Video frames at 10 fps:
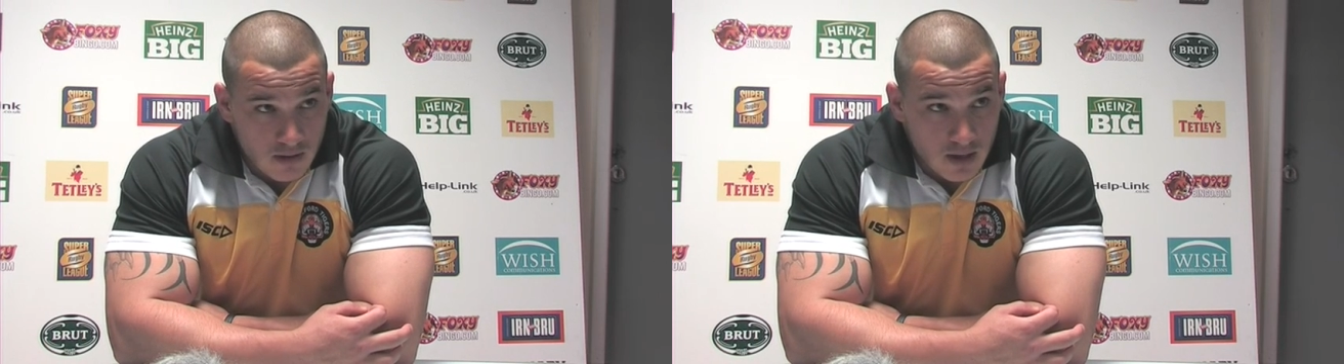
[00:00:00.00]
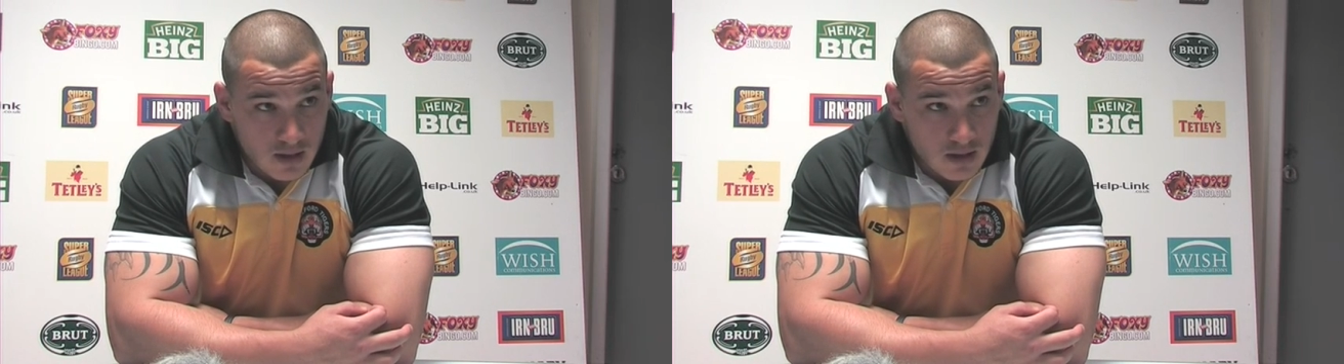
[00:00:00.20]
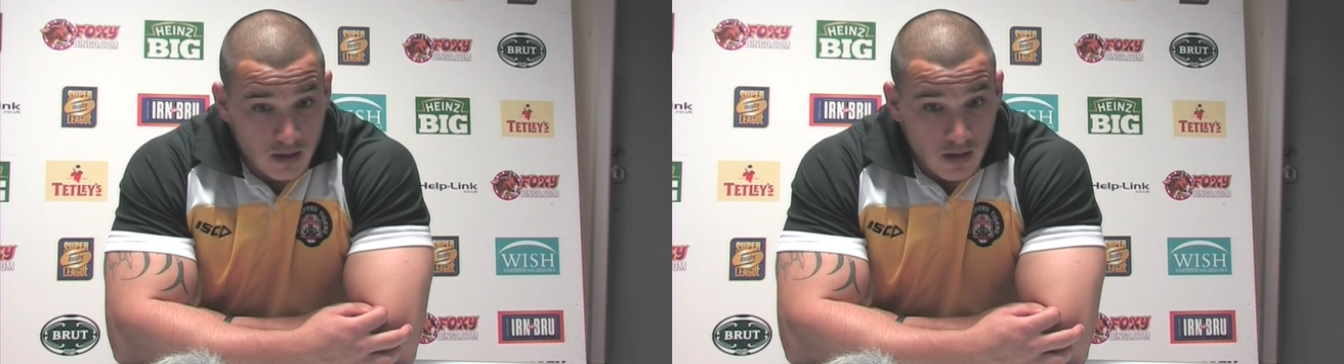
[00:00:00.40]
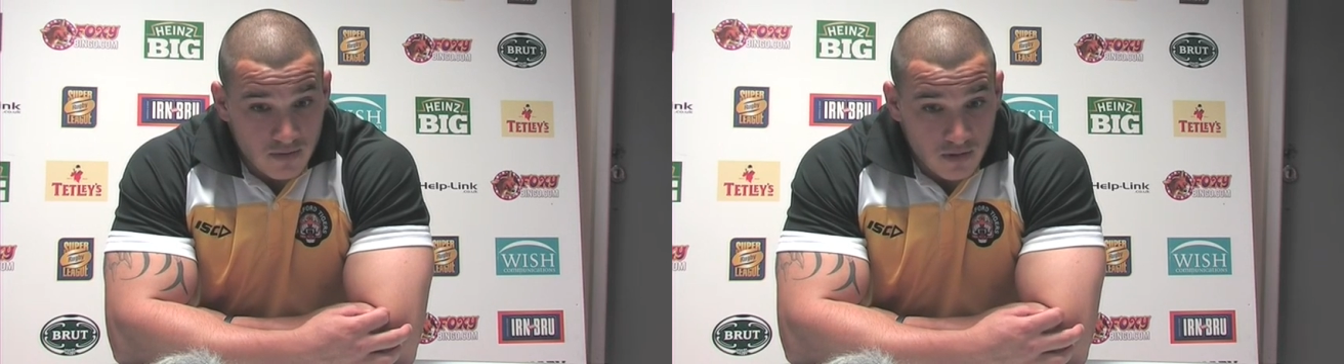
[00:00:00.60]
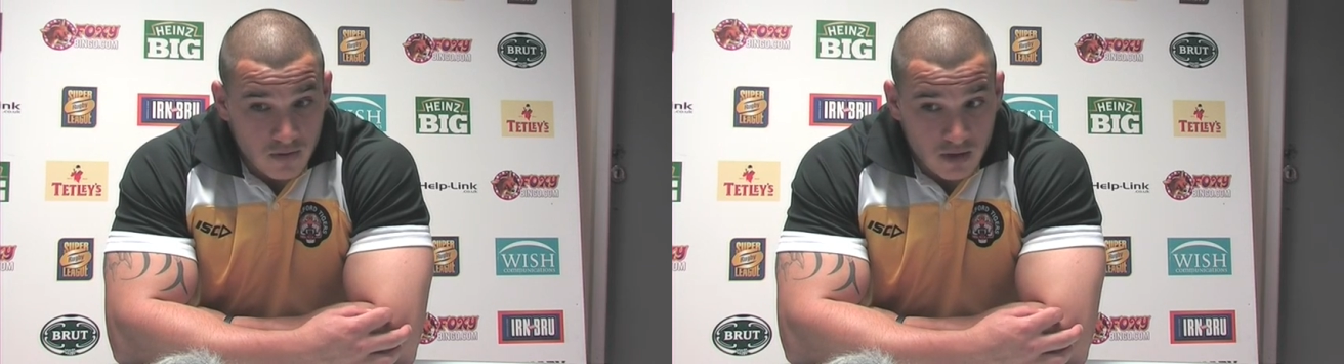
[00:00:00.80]
that that I
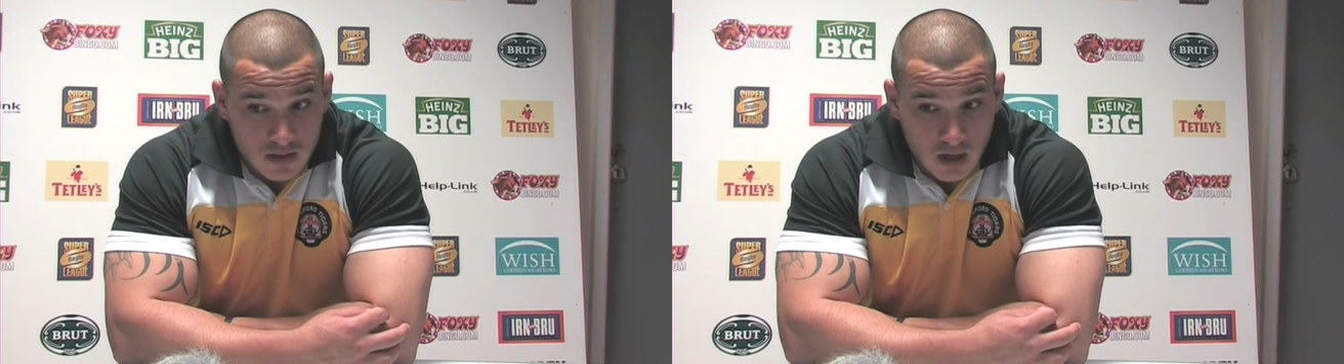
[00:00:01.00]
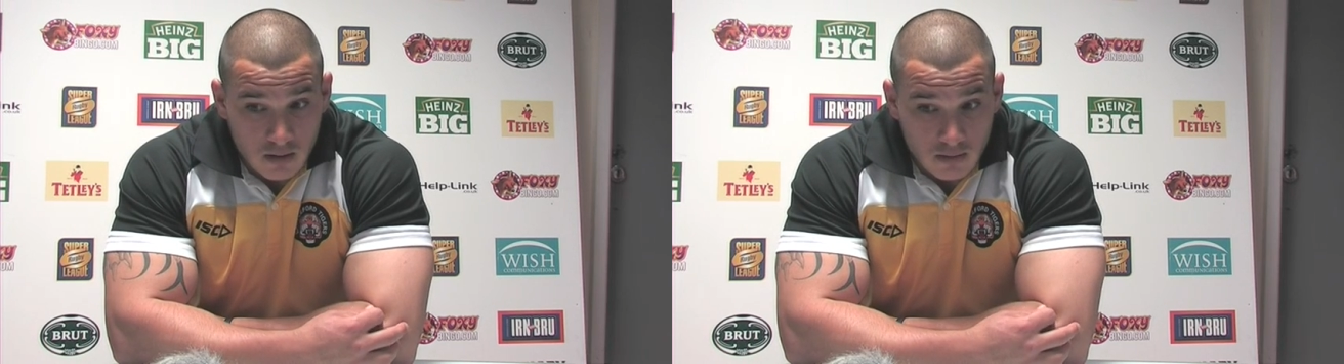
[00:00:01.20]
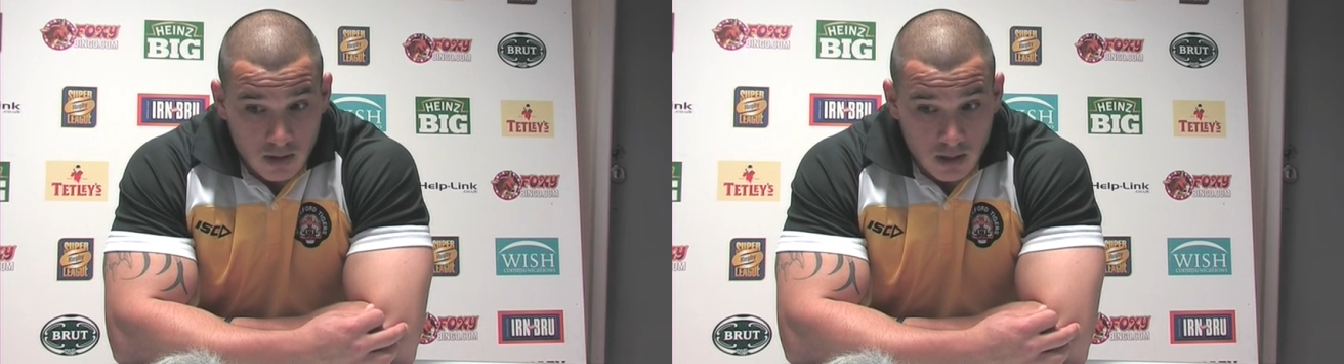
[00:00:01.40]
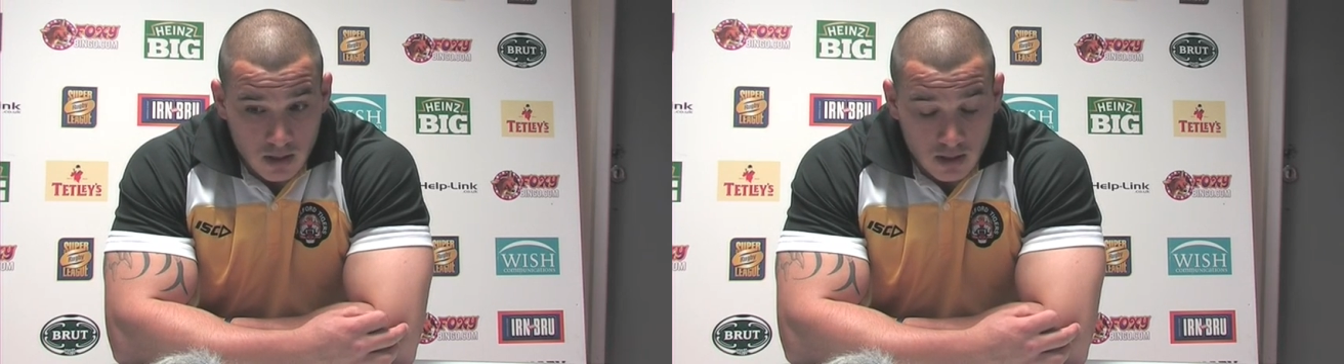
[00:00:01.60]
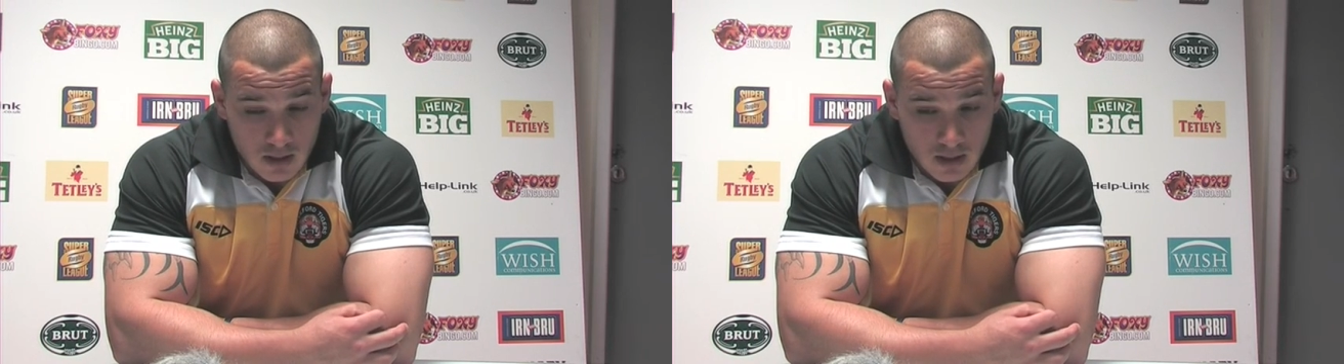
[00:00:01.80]
have to fix up,
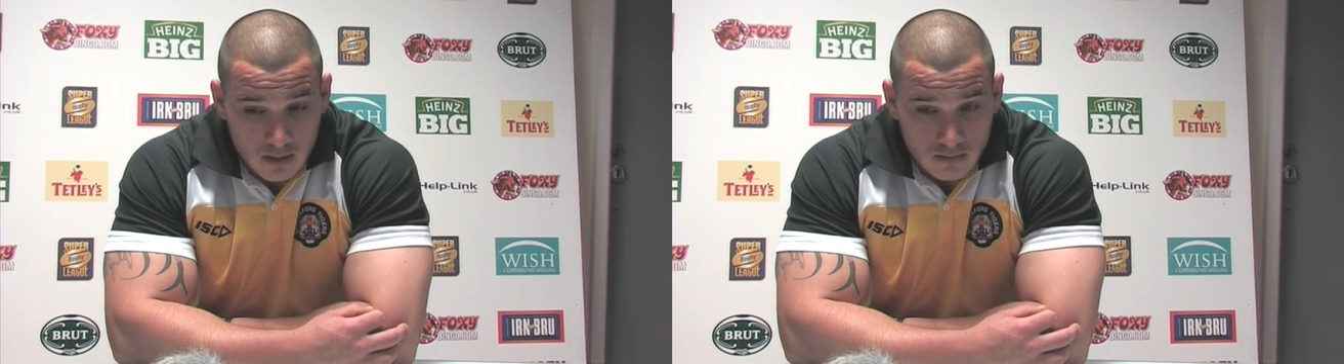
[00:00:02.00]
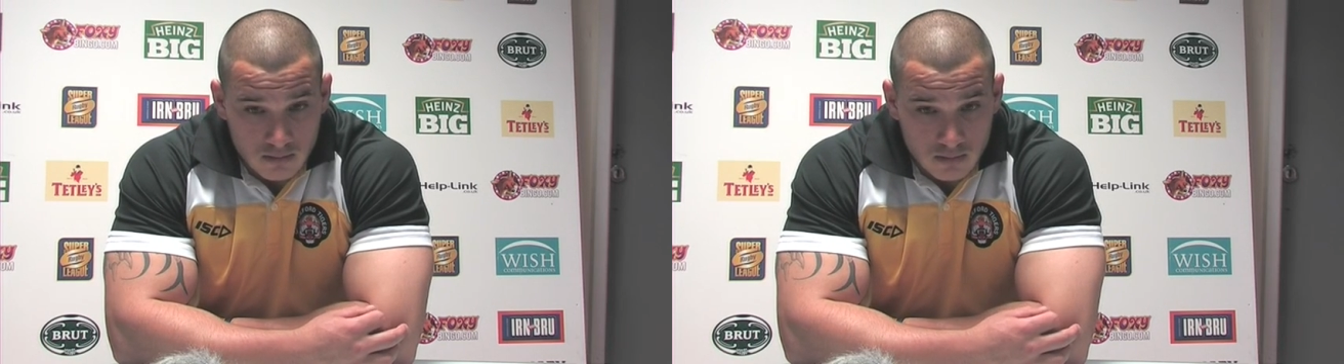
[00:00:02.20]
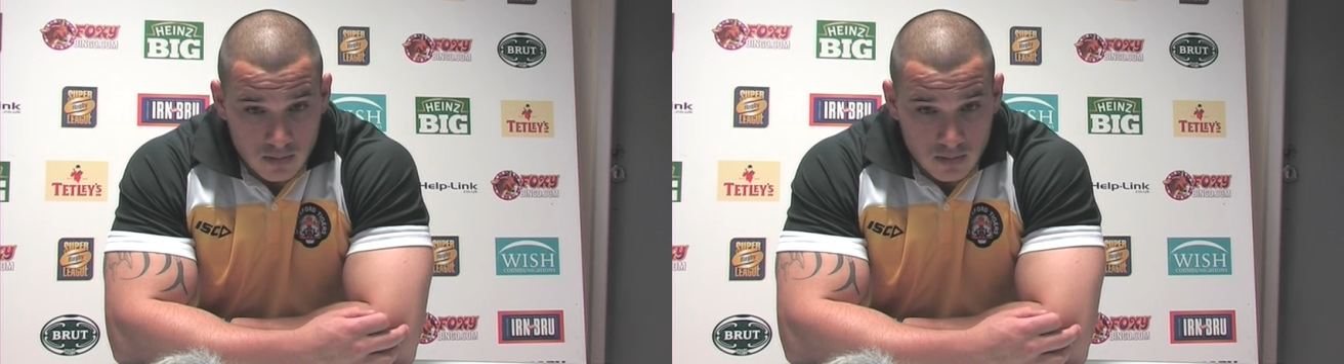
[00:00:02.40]
and um,